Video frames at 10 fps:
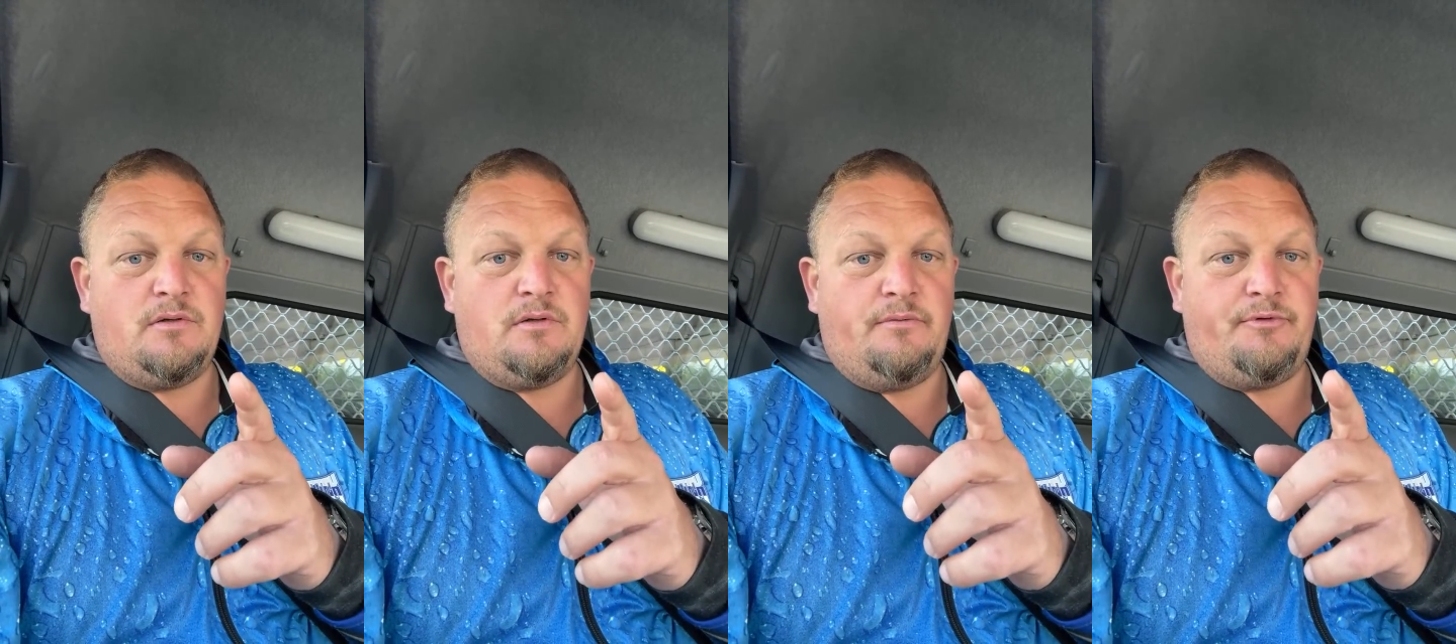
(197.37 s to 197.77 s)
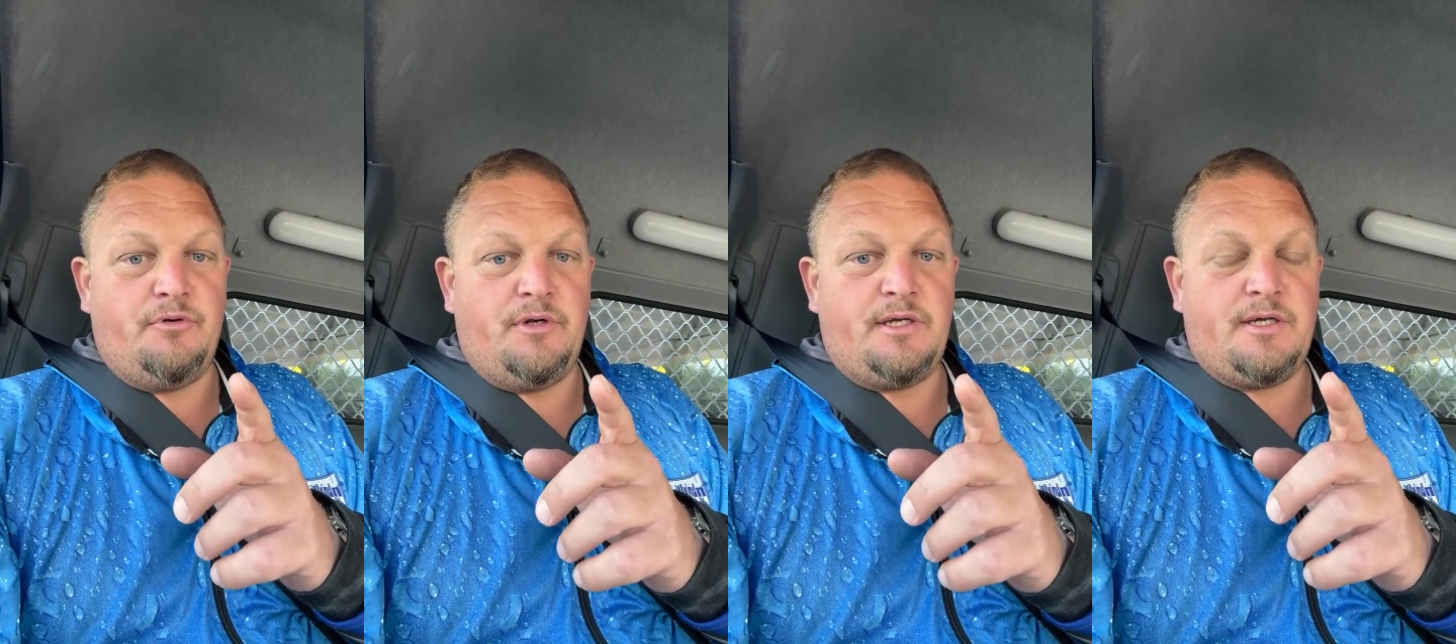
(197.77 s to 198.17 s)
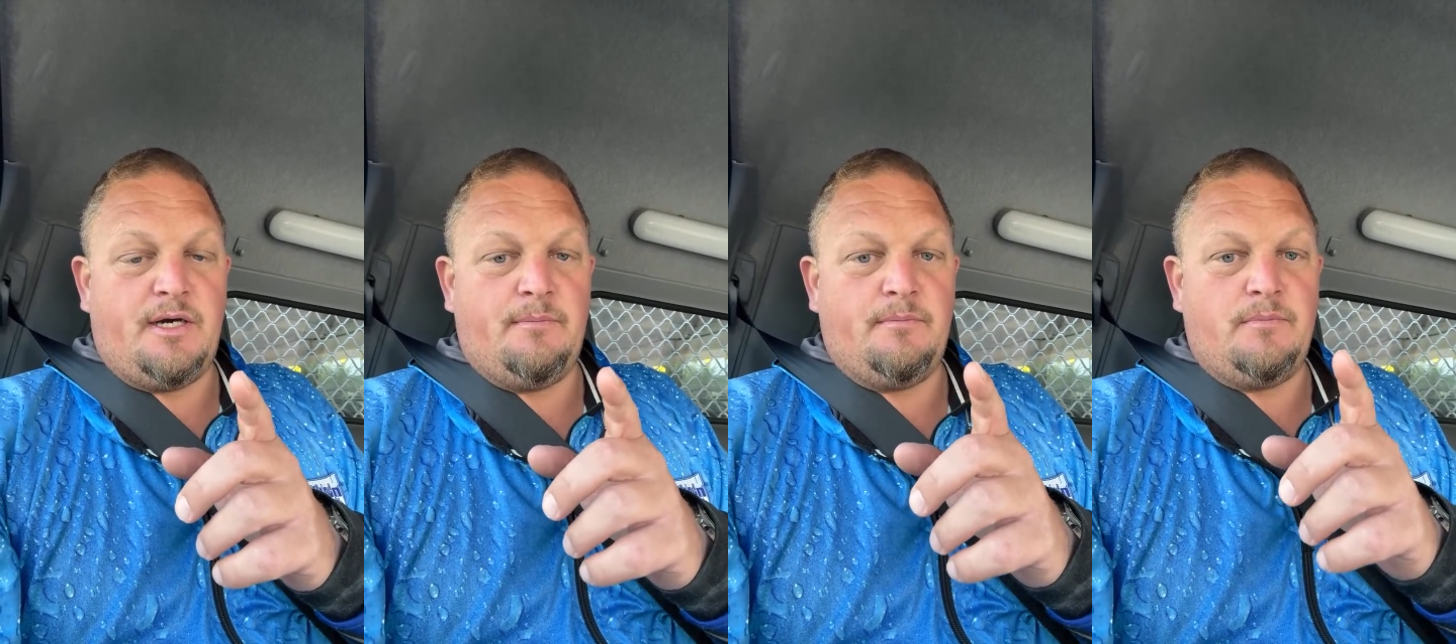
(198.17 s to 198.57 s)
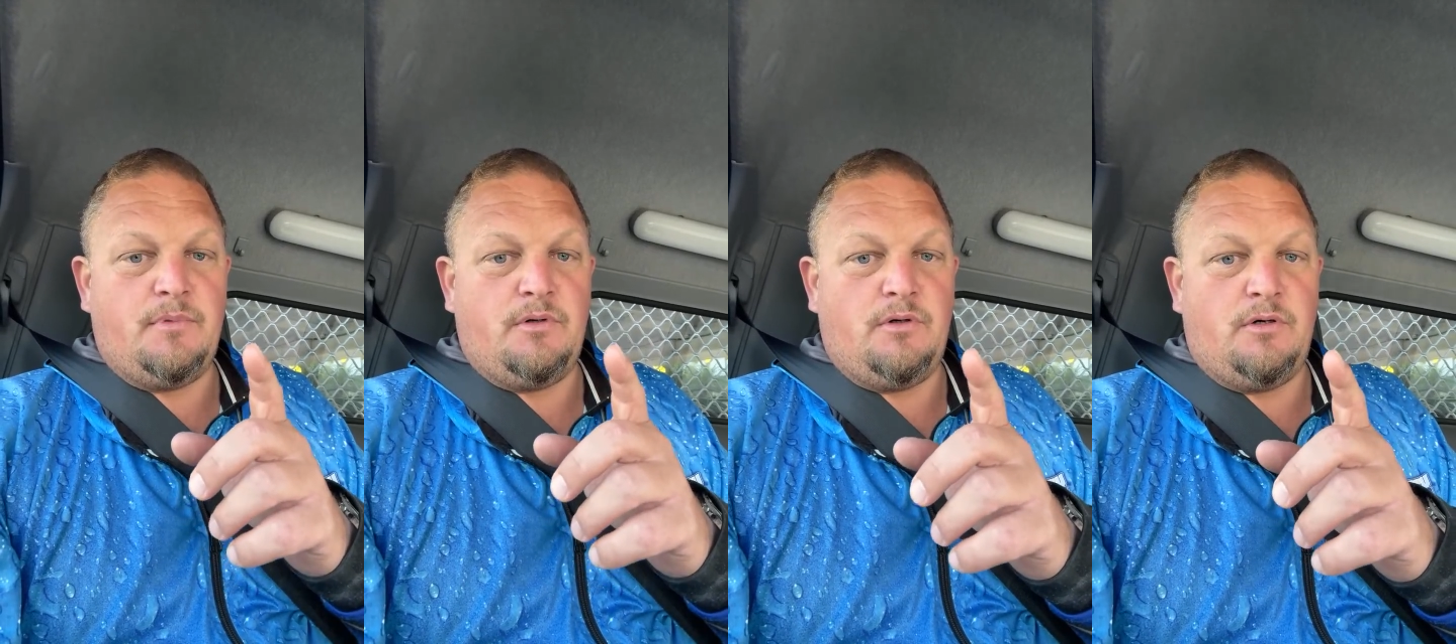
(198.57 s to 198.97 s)
of your income
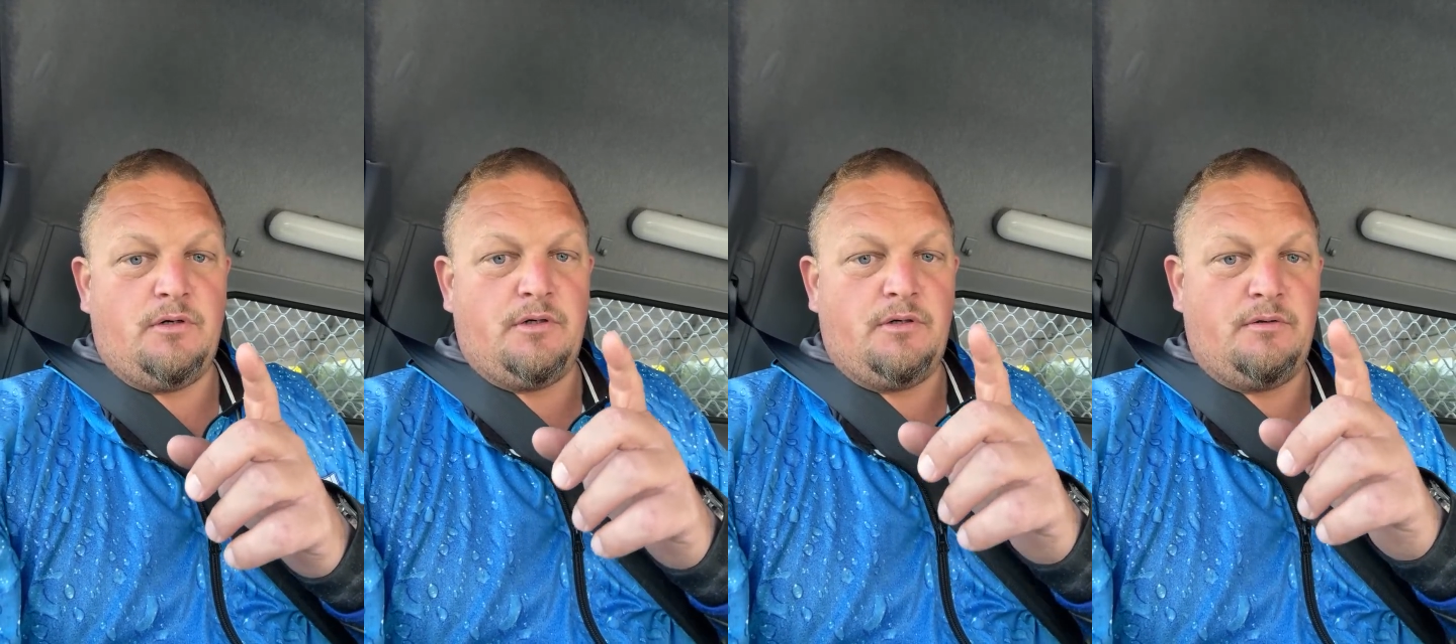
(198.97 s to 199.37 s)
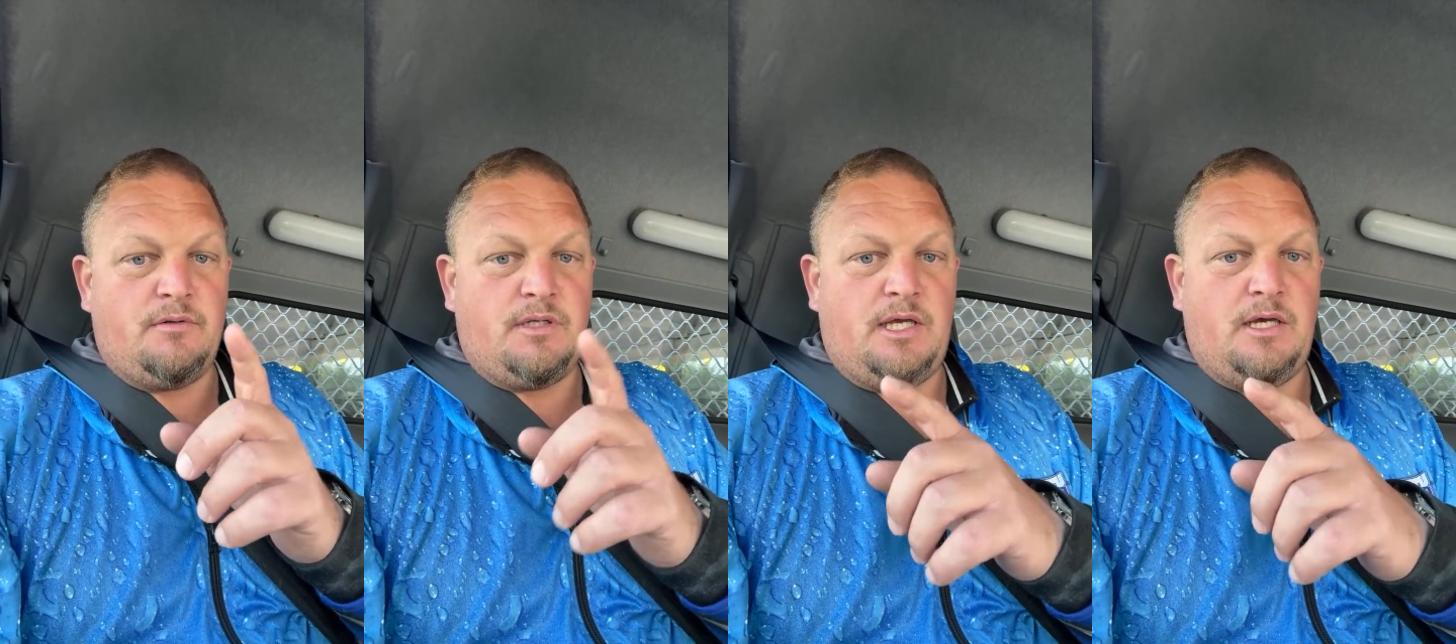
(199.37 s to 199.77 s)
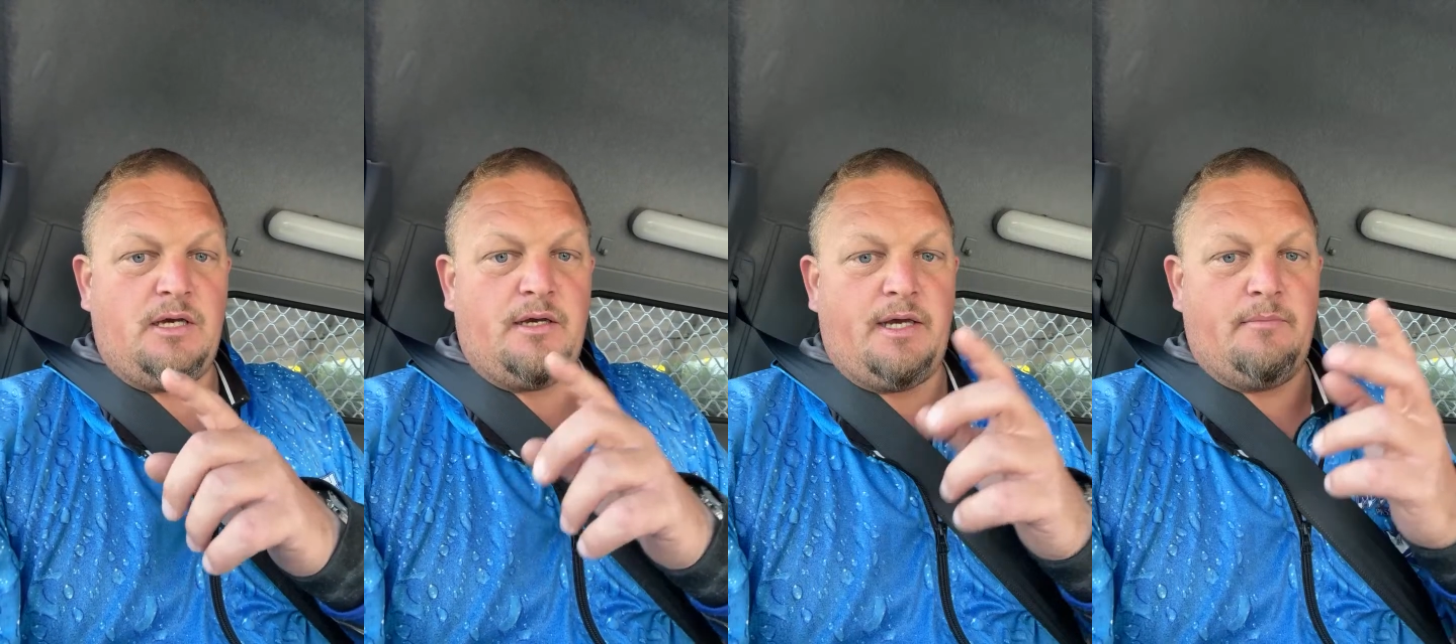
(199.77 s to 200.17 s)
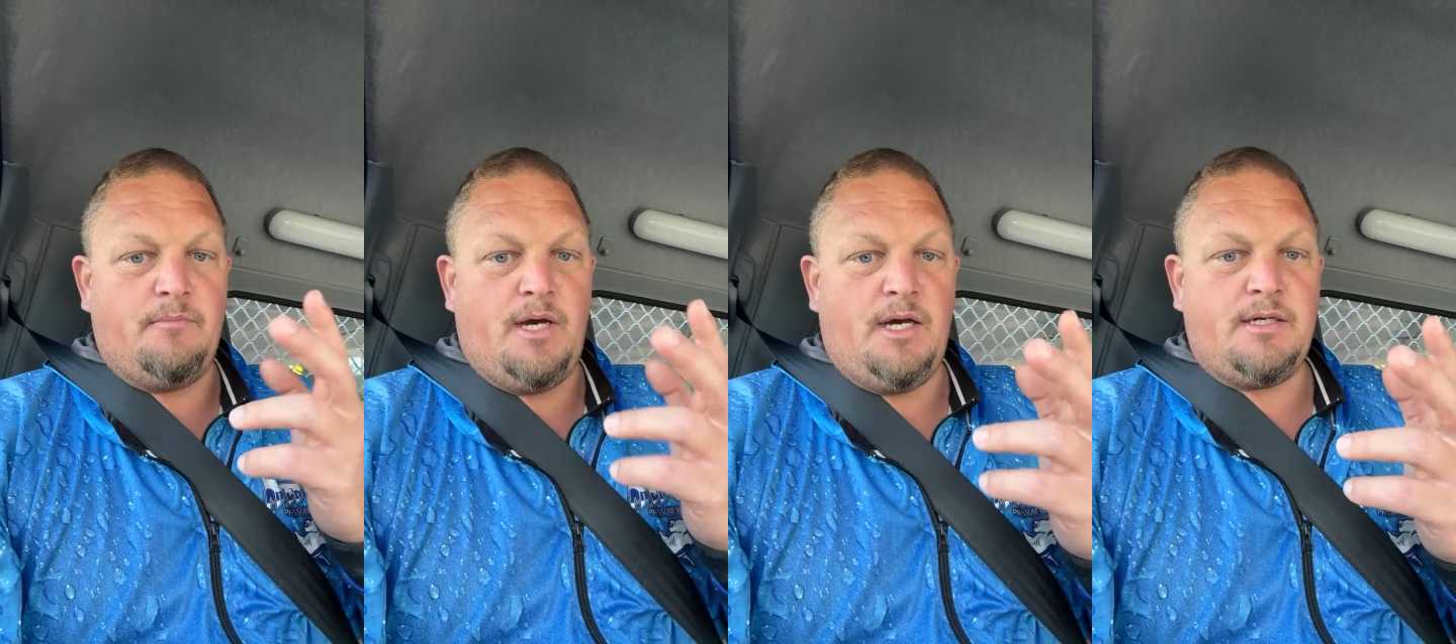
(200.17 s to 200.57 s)
on gear and